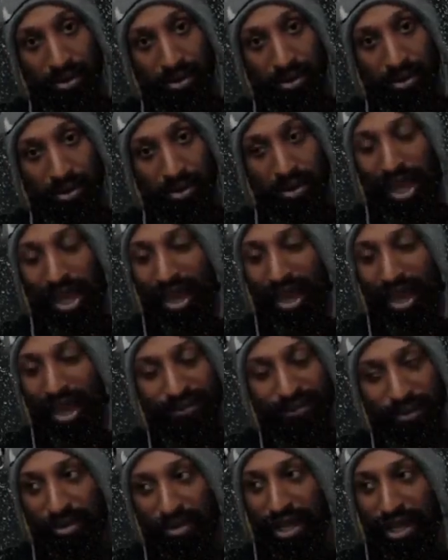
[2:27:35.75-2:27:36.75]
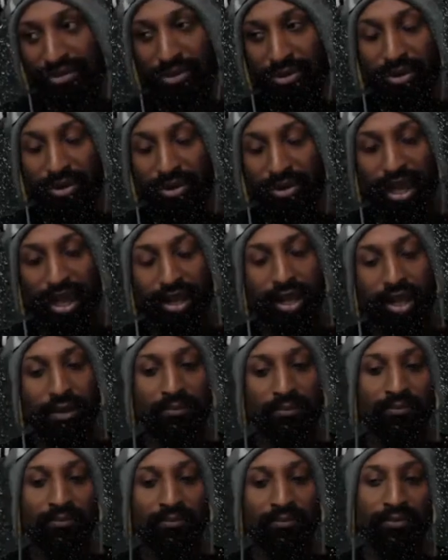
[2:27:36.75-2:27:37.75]
You have to play it through. Like
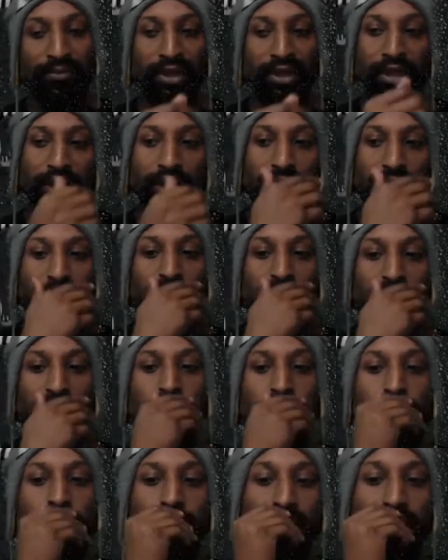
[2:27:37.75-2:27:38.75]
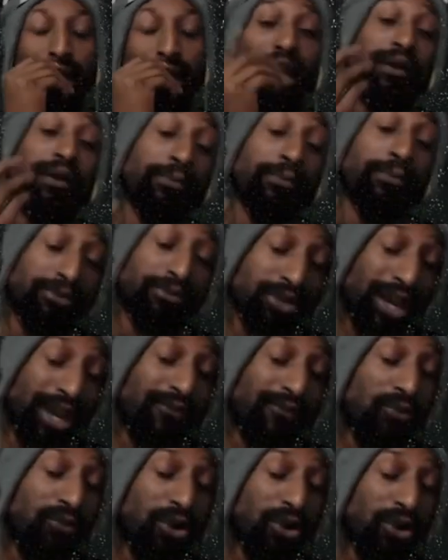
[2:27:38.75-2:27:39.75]
um, like uh, I
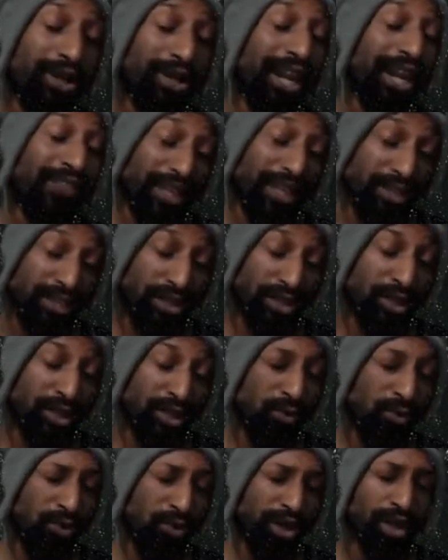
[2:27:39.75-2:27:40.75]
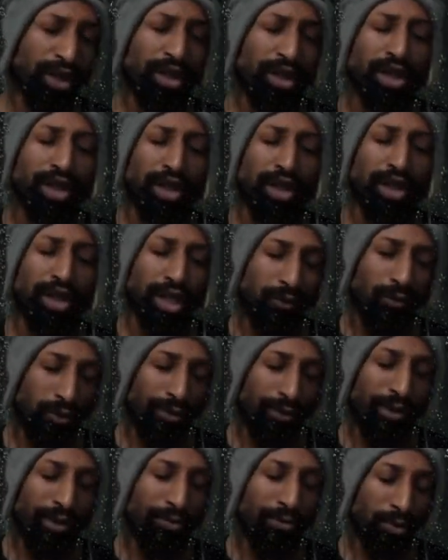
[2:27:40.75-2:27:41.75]
remember warned, and I think this is a good warning. He
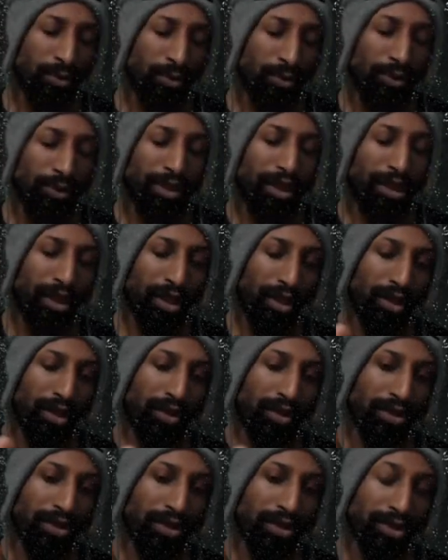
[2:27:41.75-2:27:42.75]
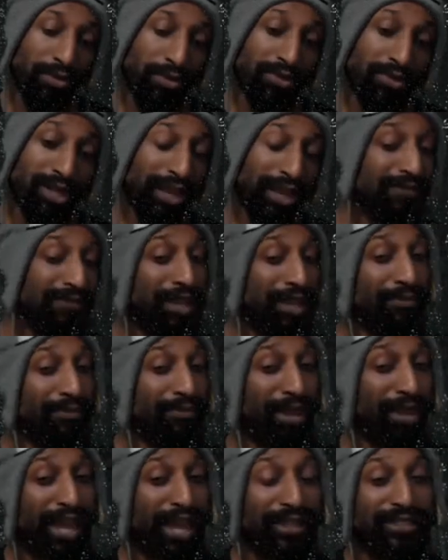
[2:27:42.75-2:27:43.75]
warned people with the in terms of the left hand
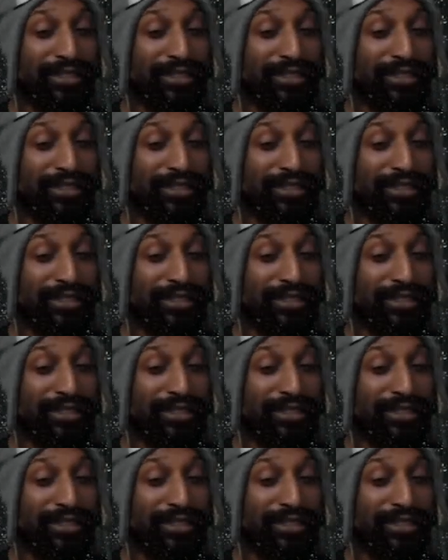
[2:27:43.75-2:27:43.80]
path.